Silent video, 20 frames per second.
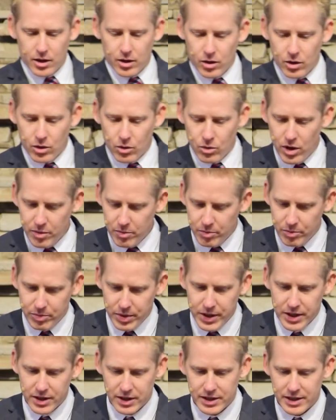What
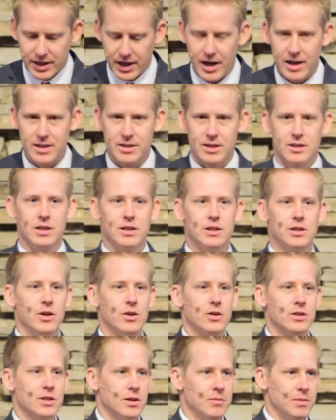Peter does is he
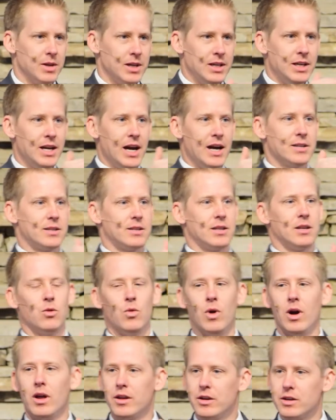shows them that, yes,
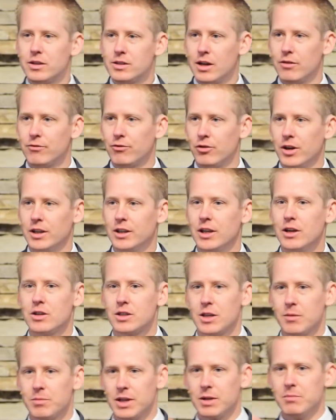while they're suffering, there's
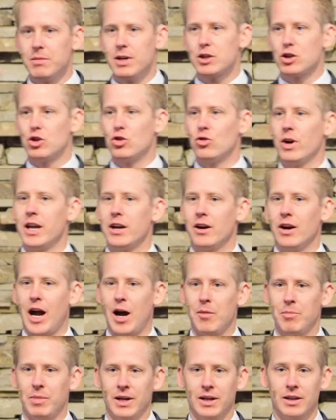something much greater
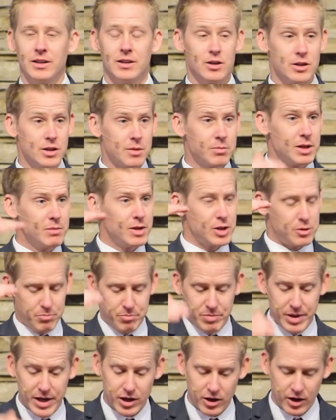happening. There's something much
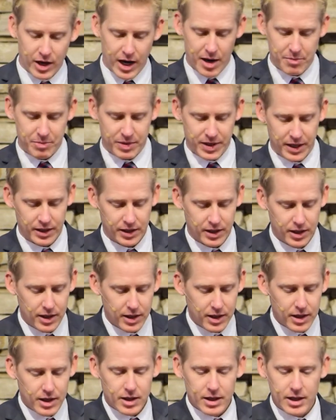bigger happening,
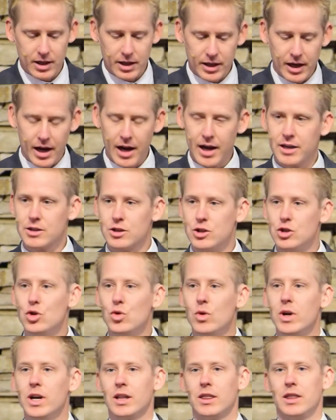that God is
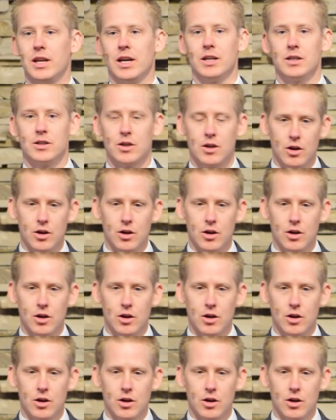doing things